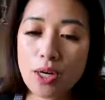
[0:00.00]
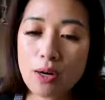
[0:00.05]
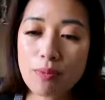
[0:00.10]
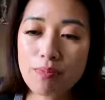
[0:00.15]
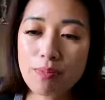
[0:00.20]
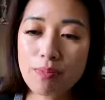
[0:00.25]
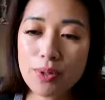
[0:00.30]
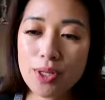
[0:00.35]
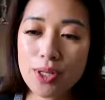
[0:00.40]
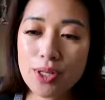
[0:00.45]
a
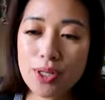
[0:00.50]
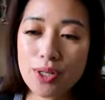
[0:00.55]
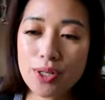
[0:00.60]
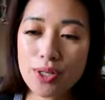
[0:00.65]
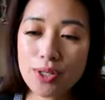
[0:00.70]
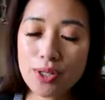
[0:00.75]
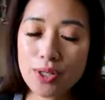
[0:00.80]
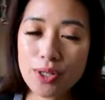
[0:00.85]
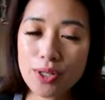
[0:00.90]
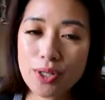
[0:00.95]
couple
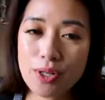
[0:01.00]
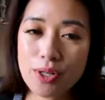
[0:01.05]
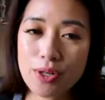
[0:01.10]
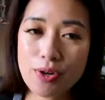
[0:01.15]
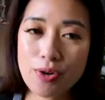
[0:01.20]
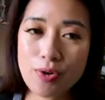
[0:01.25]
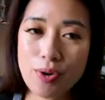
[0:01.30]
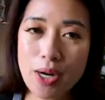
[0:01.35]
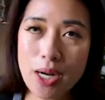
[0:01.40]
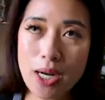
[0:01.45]
years
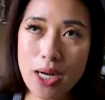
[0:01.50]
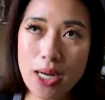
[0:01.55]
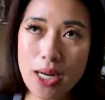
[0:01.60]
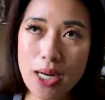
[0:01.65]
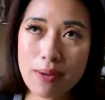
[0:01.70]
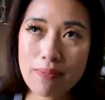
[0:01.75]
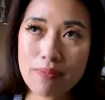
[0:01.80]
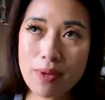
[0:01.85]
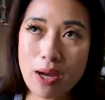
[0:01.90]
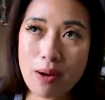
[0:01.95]
ago,
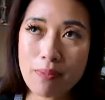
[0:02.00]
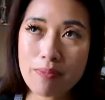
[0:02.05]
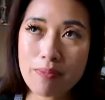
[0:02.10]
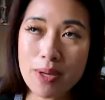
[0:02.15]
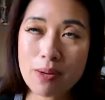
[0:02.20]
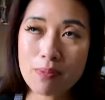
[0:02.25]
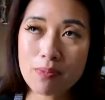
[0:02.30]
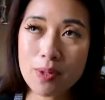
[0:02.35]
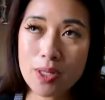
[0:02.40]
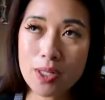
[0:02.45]
not
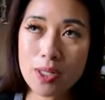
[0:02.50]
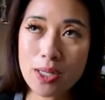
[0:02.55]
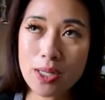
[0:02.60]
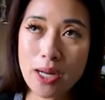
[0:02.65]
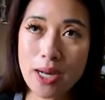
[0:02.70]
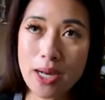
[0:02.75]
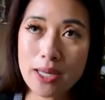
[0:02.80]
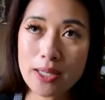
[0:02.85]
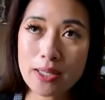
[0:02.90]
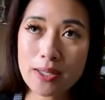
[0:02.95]
being
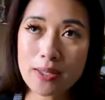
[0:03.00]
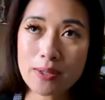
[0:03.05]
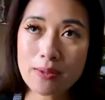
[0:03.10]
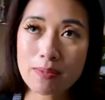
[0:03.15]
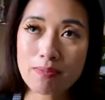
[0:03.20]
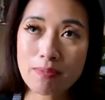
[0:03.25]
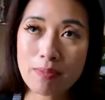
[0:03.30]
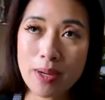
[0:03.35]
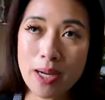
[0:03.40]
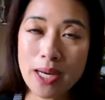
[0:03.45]

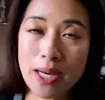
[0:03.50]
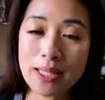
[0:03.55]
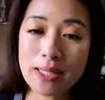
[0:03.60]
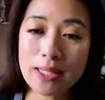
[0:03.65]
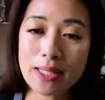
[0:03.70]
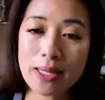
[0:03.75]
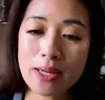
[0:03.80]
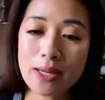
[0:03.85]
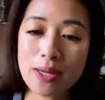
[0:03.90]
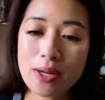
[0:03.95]
precise,
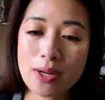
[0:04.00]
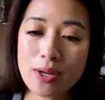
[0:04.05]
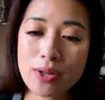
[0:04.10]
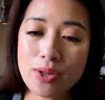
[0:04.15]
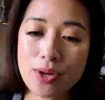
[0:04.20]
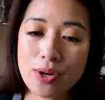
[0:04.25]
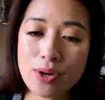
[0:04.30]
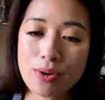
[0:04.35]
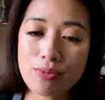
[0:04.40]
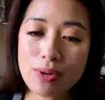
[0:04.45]
but
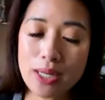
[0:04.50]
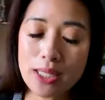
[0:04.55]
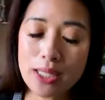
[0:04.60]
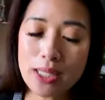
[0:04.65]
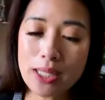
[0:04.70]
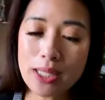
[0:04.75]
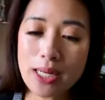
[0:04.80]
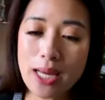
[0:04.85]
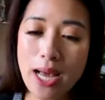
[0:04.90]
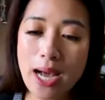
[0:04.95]
there
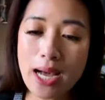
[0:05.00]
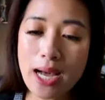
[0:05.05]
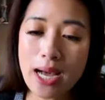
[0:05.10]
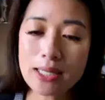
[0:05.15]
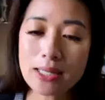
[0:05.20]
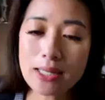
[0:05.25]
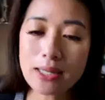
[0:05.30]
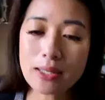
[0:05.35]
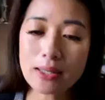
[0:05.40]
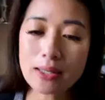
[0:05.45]
was an
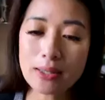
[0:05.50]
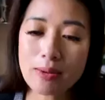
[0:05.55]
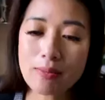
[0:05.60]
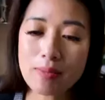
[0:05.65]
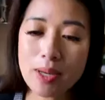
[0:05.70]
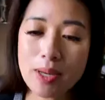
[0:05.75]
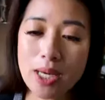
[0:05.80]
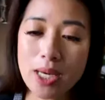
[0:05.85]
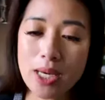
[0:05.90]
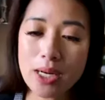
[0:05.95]
asset
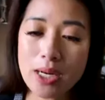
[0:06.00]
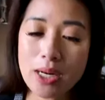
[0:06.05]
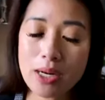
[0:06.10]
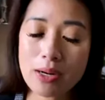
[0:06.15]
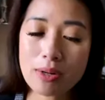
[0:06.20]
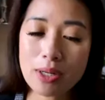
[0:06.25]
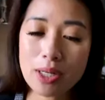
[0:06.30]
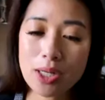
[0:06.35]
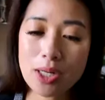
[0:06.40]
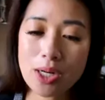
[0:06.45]
limit
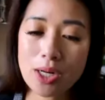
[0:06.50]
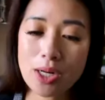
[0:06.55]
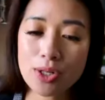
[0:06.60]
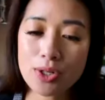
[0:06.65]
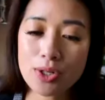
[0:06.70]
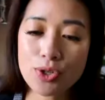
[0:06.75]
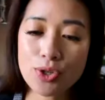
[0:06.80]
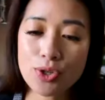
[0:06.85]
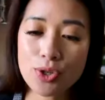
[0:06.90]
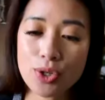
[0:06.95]
in
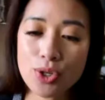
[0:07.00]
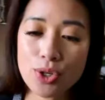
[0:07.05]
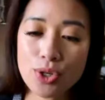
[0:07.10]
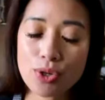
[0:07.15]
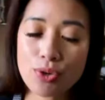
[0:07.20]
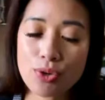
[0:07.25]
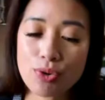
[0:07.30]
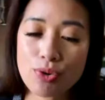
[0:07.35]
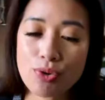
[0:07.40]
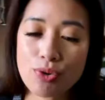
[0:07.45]
regards
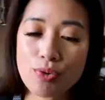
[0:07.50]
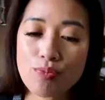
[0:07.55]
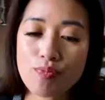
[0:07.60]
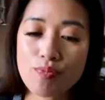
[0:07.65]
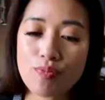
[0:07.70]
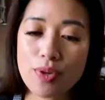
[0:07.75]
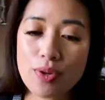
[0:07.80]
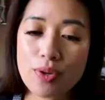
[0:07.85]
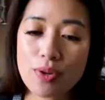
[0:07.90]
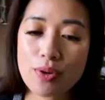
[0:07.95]
to
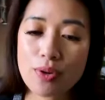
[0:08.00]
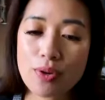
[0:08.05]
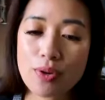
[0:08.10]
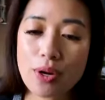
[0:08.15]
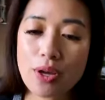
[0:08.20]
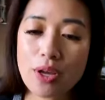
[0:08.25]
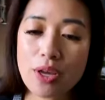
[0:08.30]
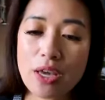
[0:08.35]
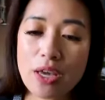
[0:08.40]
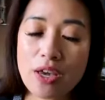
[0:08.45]

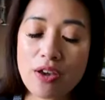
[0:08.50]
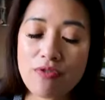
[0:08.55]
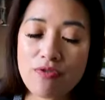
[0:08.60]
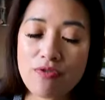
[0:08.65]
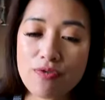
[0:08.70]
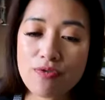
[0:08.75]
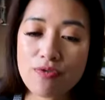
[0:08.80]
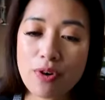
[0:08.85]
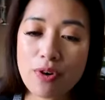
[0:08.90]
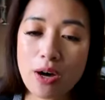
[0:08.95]

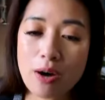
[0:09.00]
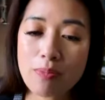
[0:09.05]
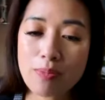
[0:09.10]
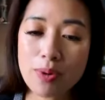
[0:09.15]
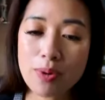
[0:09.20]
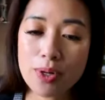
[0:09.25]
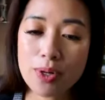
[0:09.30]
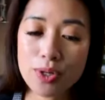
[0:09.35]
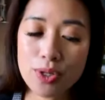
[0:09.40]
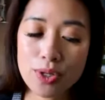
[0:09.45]
if a
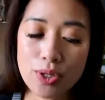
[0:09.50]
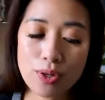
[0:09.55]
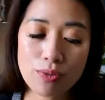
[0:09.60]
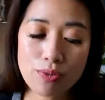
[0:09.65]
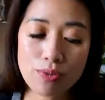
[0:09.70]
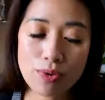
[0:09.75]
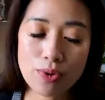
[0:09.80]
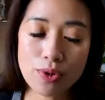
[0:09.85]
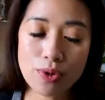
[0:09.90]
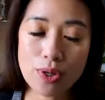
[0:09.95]

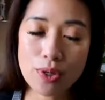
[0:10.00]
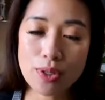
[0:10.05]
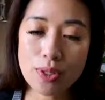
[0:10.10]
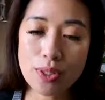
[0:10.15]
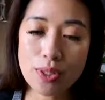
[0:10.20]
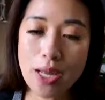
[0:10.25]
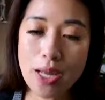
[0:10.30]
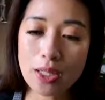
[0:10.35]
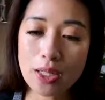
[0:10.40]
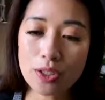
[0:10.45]
person
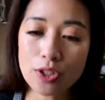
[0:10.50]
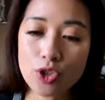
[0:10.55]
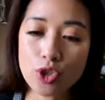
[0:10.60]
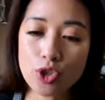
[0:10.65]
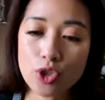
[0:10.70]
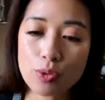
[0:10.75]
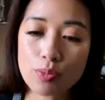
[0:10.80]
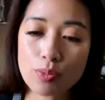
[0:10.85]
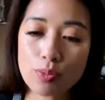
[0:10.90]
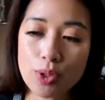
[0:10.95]
was
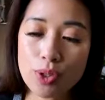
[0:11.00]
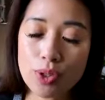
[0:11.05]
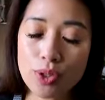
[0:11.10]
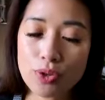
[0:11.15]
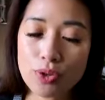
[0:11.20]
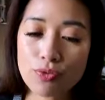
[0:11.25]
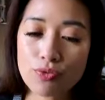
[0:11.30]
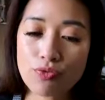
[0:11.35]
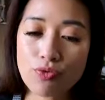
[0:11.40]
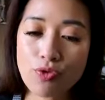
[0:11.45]

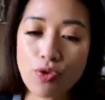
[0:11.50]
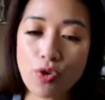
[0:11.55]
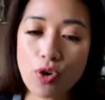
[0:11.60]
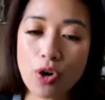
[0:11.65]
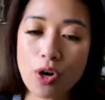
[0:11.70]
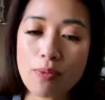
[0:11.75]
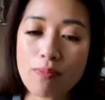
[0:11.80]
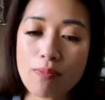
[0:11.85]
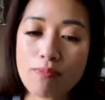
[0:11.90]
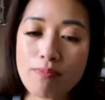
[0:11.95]
eligible
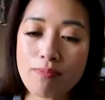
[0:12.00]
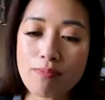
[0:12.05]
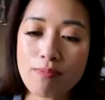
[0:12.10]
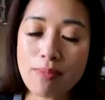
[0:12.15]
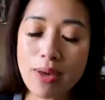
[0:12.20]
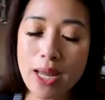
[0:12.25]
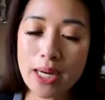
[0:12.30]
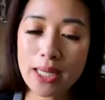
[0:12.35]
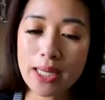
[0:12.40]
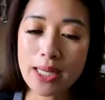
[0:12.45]
for
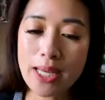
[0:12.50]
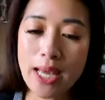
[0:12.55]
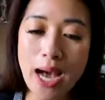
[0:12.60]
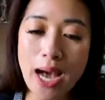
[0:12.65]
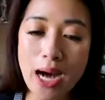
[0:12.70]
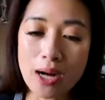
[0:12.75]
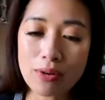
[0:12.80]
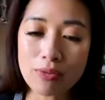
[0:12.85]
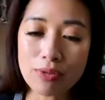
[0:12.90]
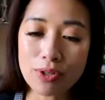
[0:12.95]

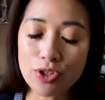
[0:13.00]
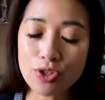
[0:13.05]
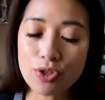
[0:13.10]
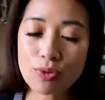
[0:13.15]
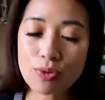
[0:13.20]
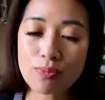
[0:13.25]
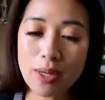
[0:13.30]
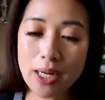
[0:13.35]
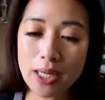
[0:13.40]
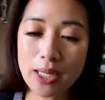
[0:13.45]
Medi-Cal, which
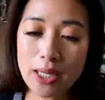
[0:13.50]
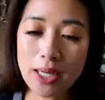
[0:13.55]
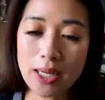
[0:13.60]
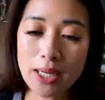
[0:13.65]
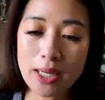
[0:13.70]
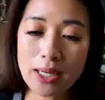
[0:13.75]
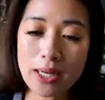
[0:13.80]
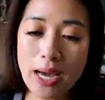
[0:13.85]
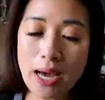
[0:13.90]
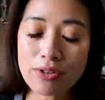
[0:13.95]
is
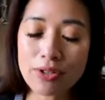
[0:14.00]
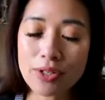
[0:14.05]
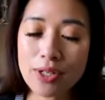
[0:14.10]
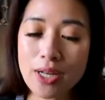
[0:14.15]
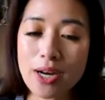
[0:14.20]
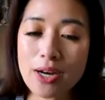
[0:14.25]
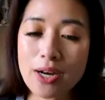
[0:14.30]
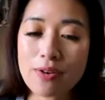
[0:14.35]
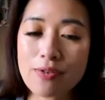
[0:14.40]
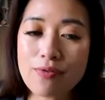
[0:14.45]
Medicaid
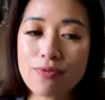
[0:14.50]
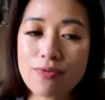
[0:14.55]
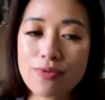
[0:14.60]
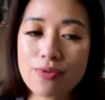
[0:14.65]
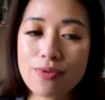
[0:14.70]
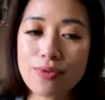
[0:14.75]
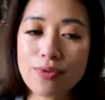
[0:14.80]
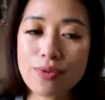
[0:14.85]
outside of